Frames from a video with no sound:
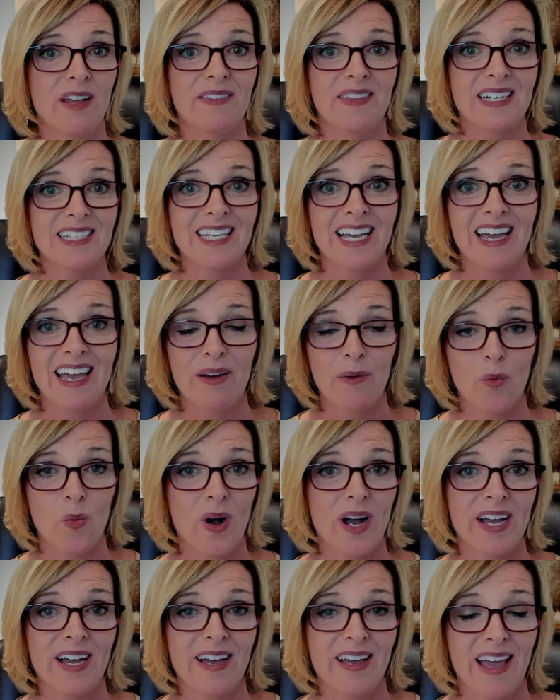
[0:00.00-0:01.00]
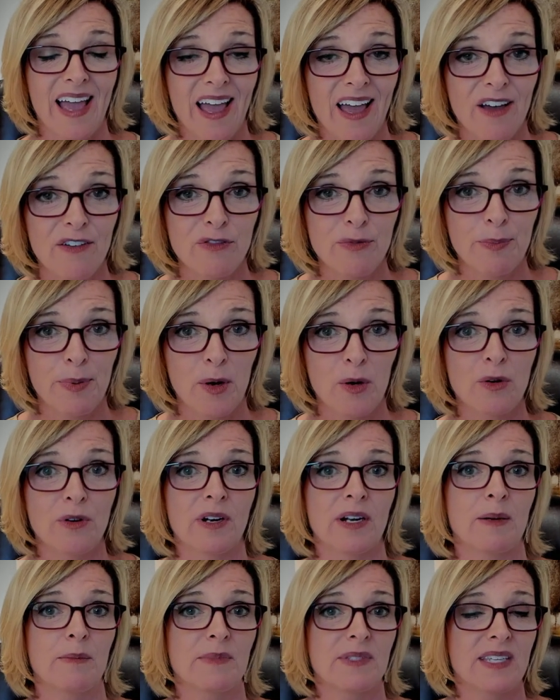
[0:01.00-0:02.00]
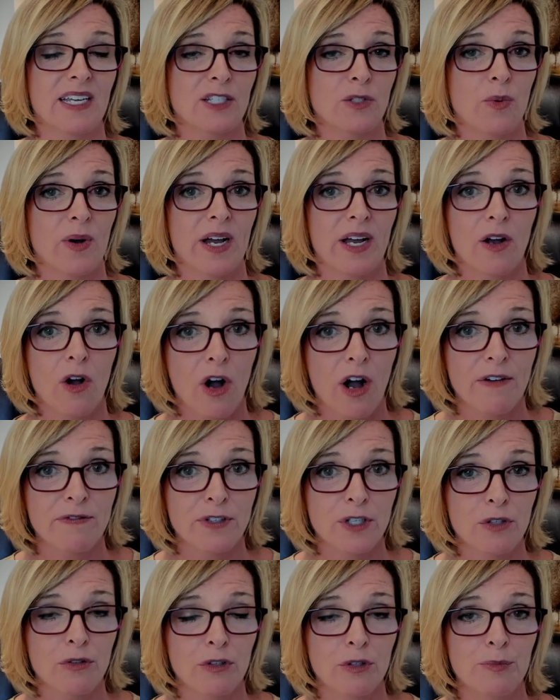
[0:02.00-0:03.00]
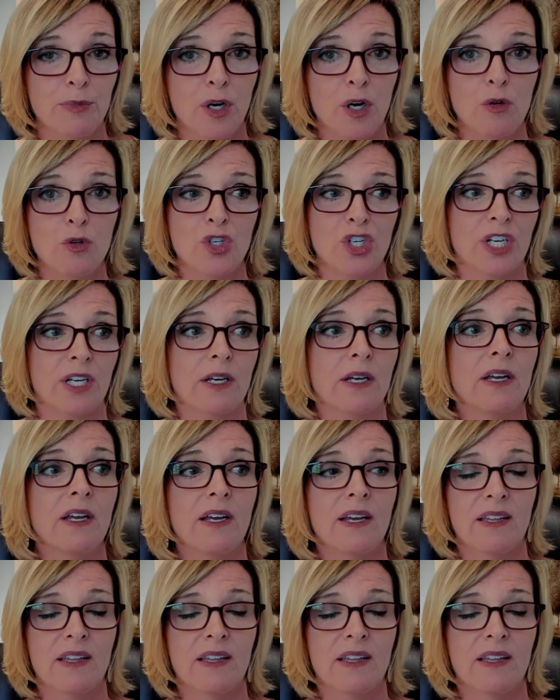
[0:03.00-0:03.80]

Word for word: That's why I have programs. That's why I offer group coaching.